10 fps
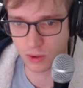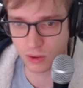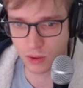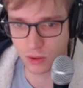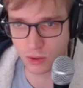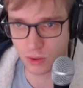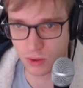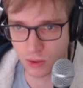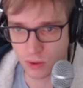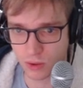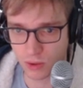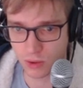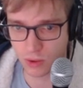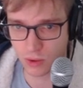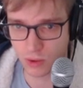
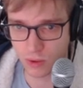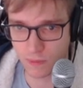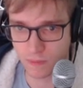No one is speaking in this clip.